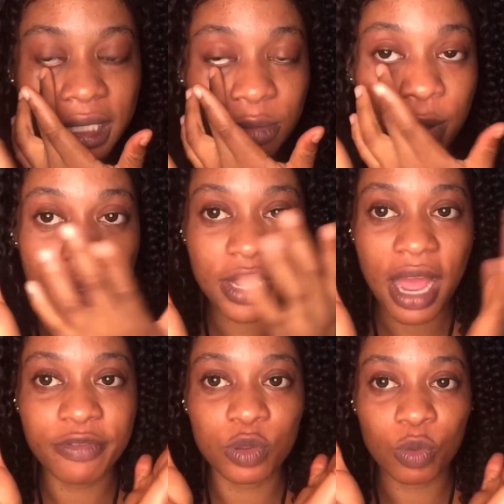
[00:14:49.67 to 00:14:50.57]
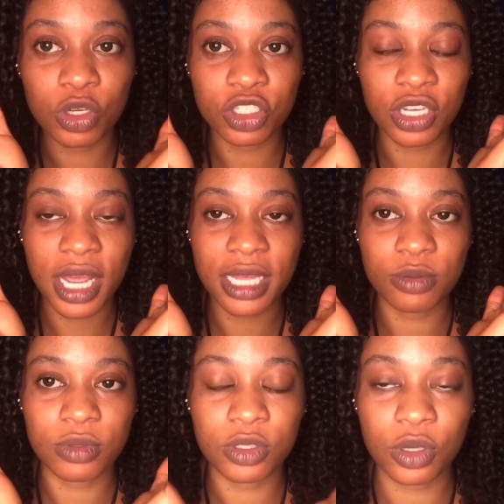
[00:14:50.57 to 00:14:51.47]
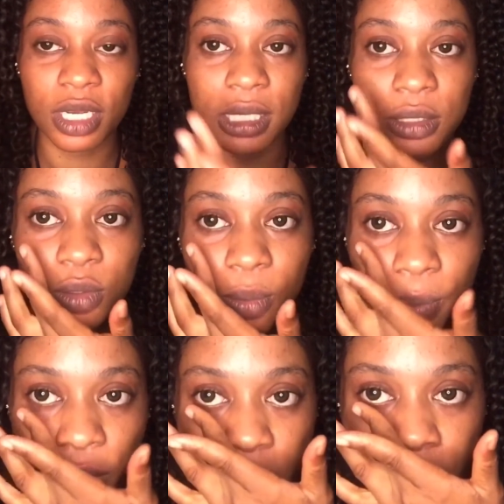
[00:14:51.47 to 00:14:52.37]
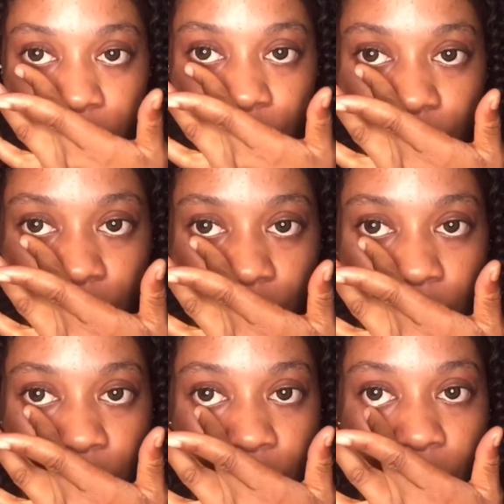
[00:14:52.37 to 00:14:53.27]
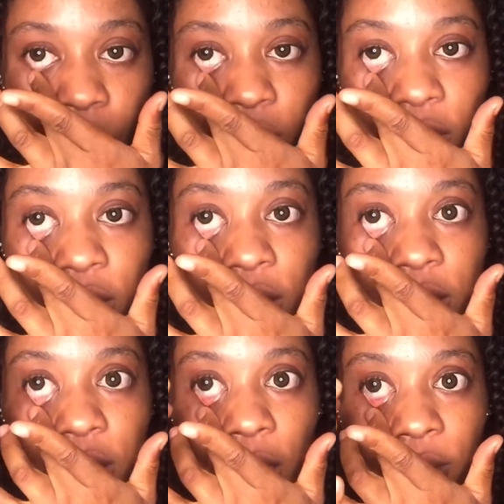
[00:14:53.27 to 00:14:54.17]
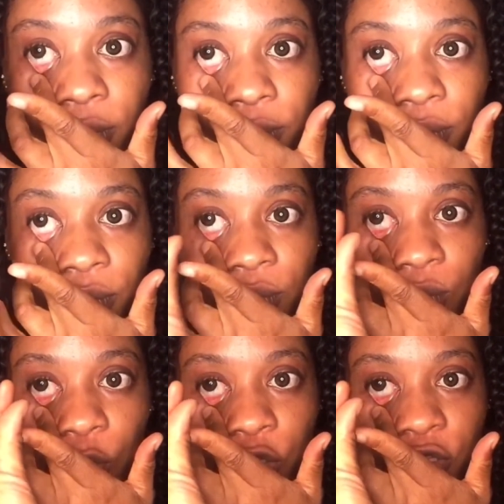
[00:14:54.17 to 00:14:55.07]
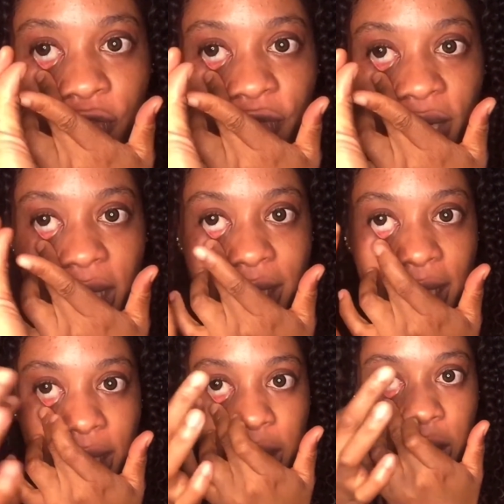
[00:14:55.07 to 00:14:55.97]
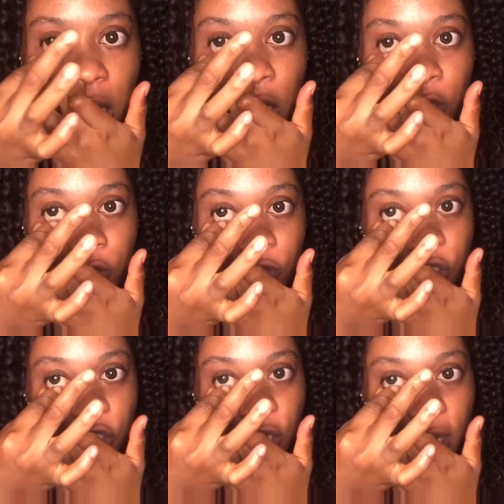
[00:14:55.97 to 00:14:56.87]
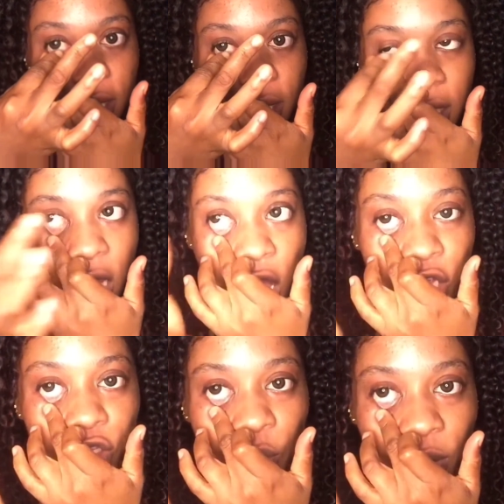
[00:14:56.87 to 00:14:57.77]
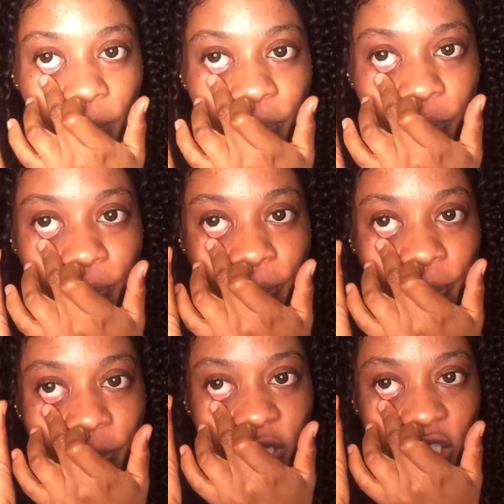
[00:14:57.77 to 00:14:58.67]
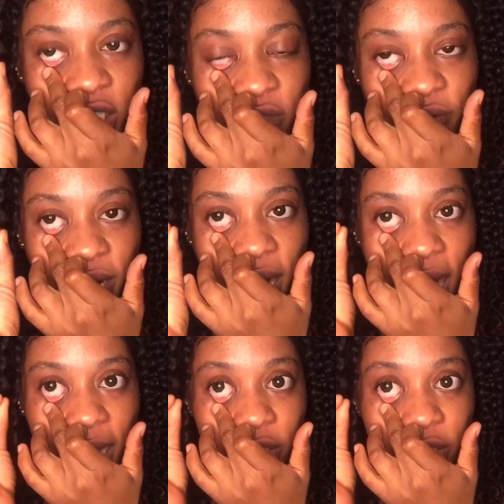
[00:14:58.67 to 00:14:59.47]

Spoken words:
Remember, you have to wash your hands with toilet soap. So holding this down with your fingers like this, you don't want to pinch it very hard.